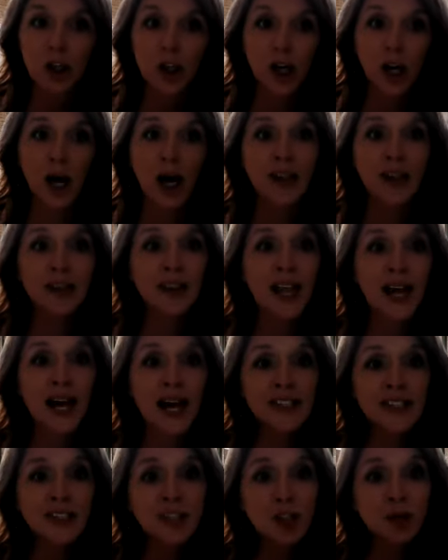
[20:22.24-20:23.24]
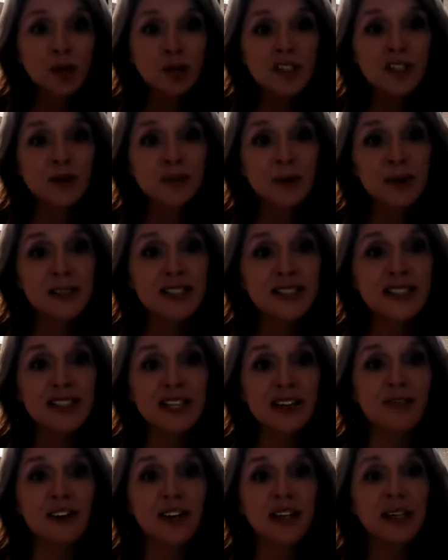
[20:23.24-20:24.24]
Unless you
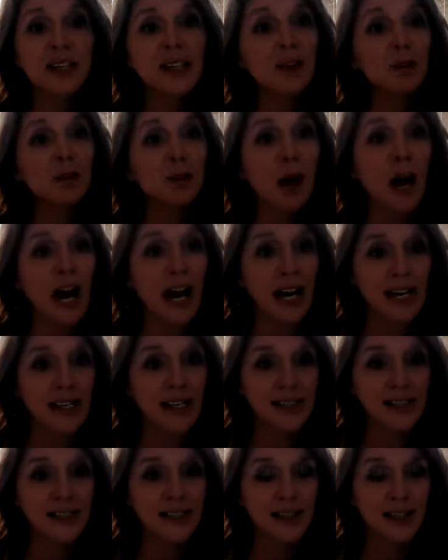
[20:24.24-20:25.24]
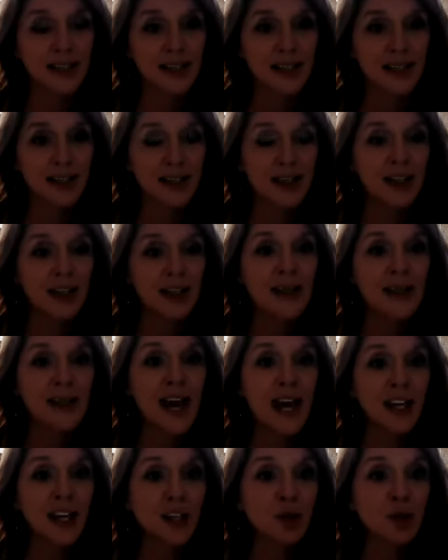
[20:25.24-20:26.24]
specifically write
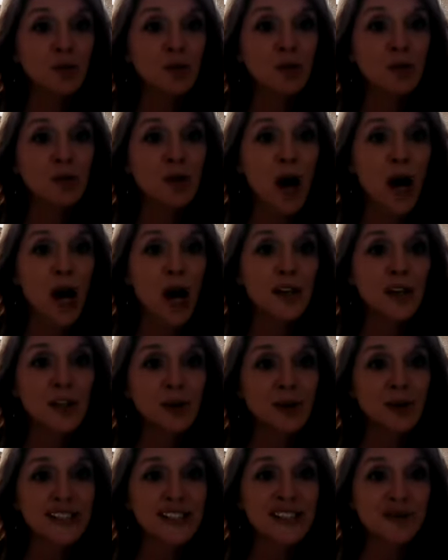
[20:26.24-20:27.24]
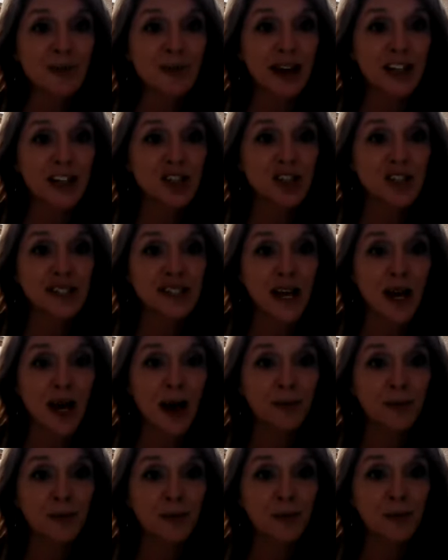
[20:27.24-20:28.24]
that you do not do inspections
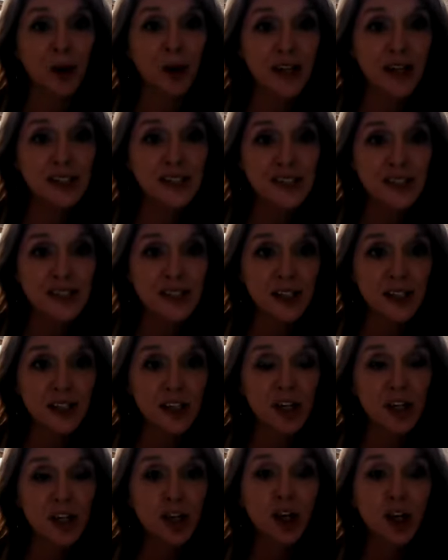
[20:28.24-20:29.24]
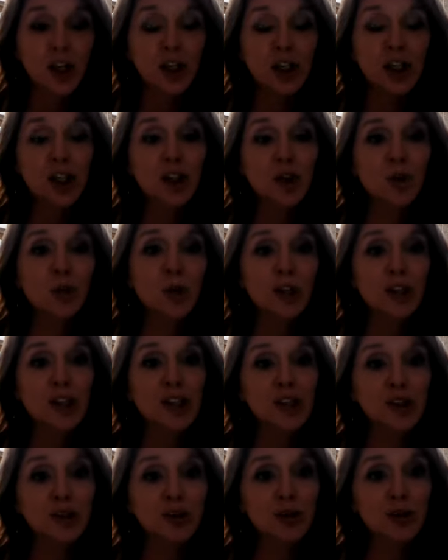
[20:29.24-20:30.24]
up front, you would
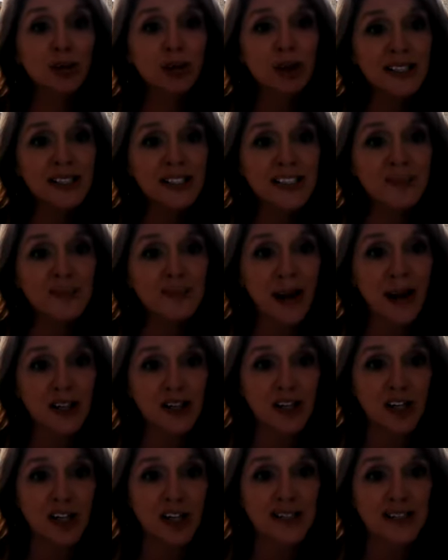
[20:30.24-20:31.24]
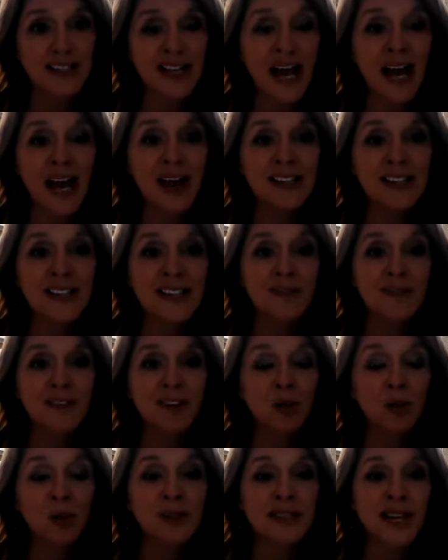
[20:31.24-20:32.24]
do your inspections as if
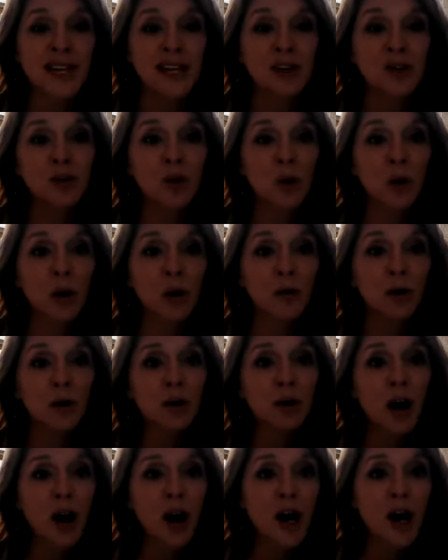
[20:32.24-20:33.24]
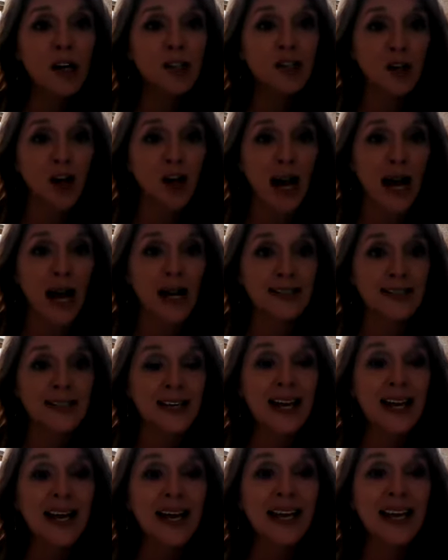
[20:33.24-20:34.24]
it was a normal contract,
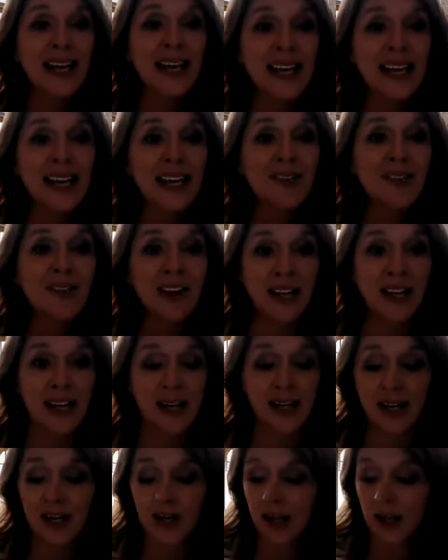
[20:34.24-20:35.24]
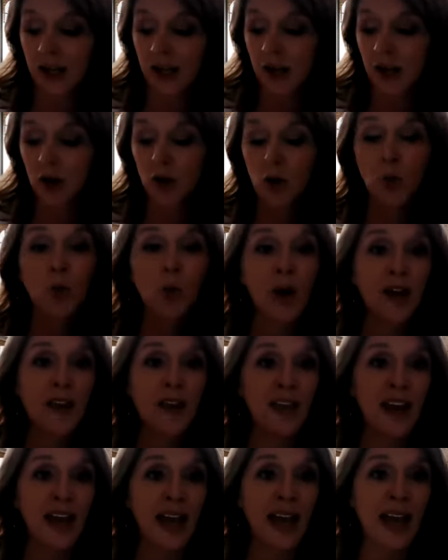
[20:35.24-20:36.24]
even with
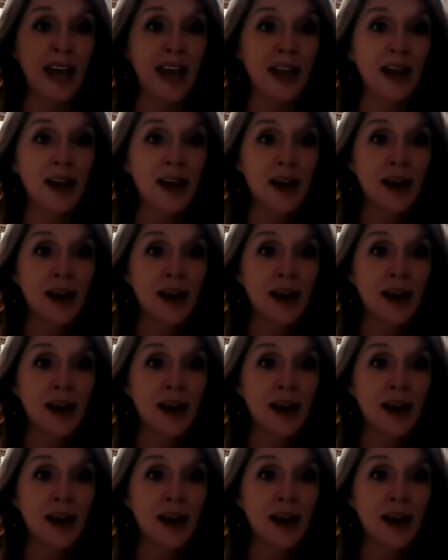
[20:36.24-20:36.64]
a